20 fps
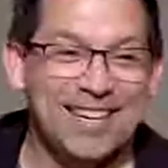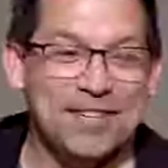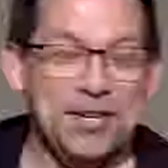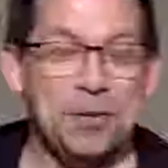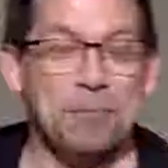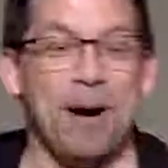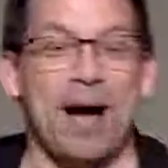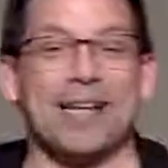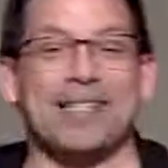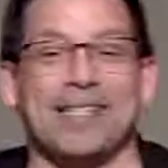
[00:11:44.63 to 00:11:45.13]

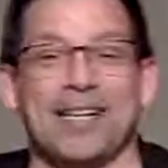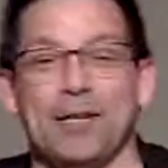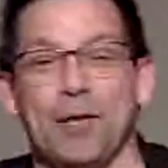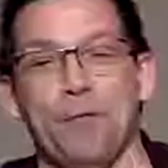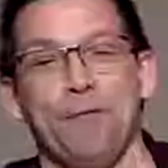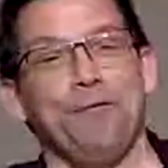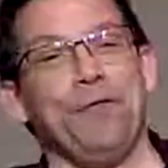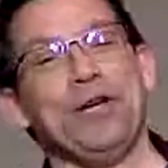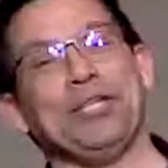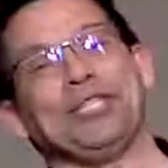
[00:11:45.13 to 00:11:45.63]
You might see
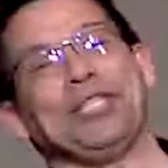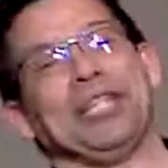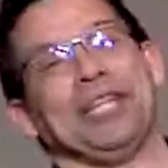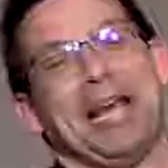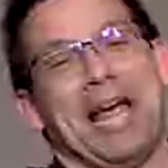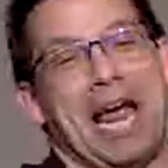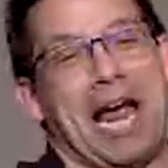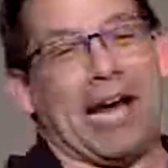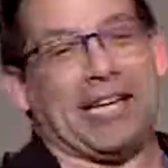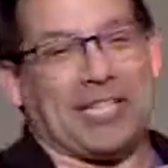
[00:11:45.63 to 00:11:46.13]
them
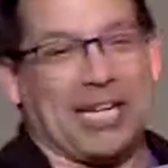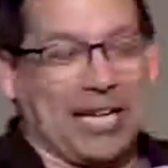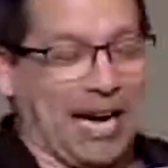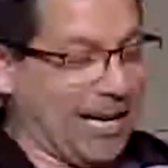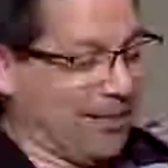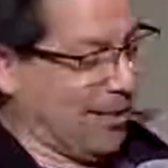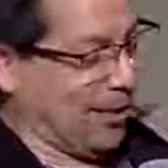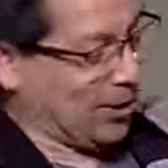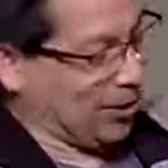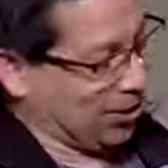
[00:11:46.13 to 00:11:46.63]
fishing. Hey, check
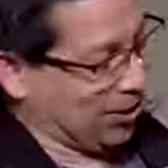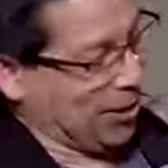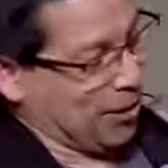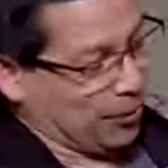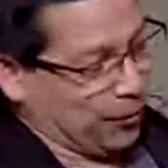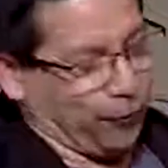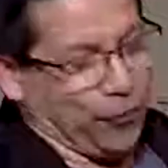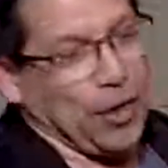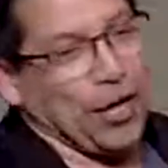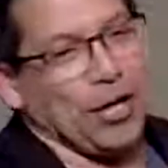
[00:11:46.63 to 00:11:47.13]
out this,
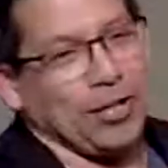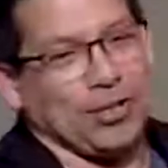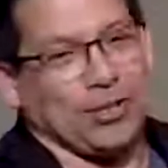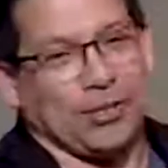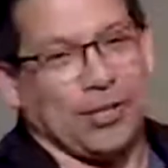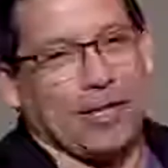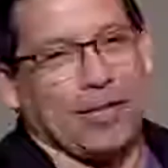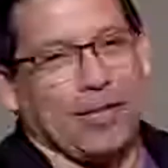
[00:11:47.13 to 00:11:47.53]
this fish.